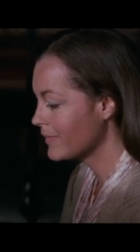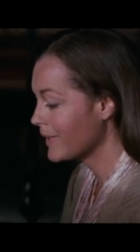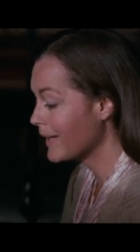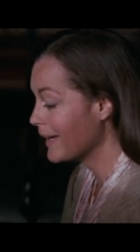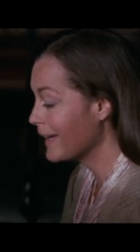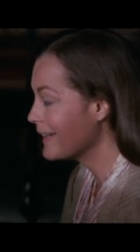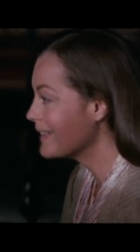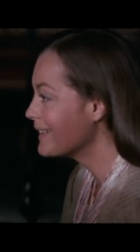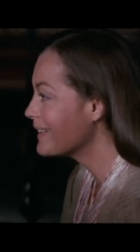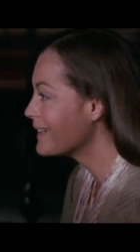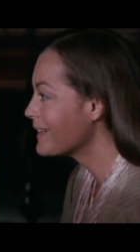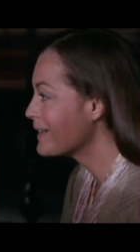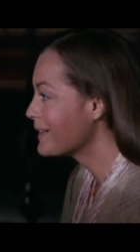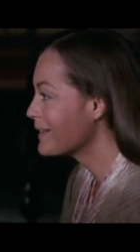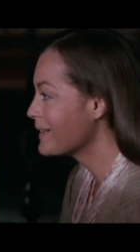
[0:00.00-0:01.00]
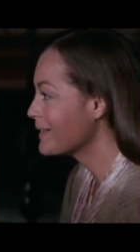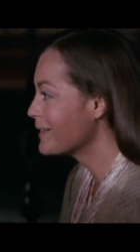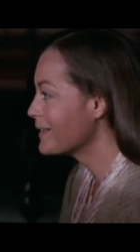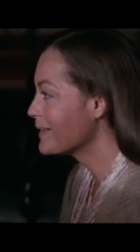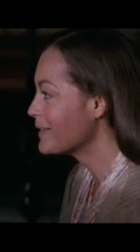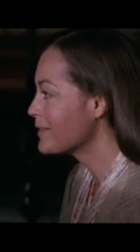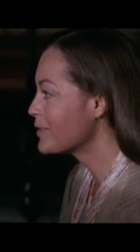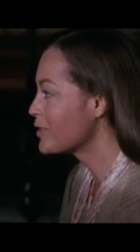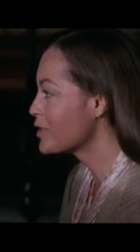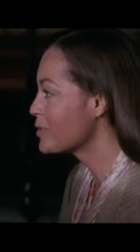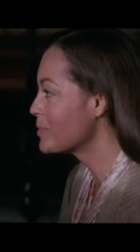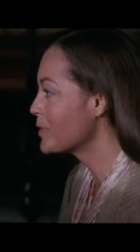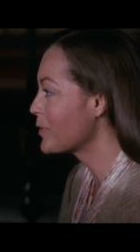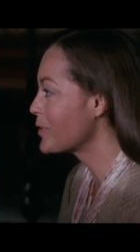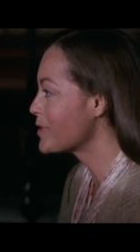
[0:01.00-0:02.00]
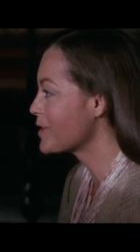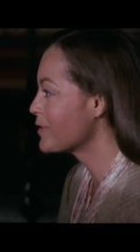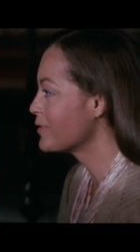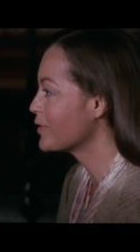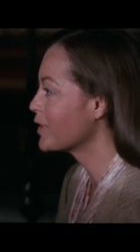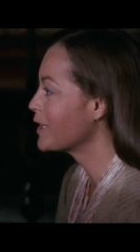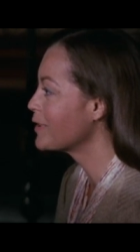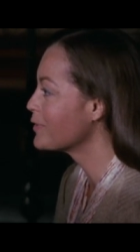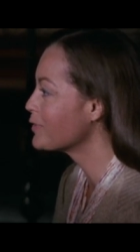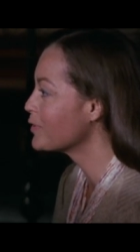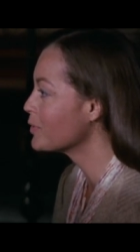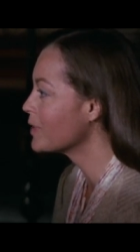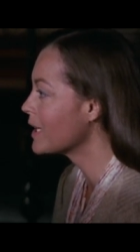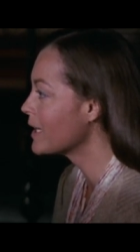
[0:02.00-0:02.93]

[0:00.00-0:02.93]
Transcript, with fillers: all the depth and complexity of a character she could dive into,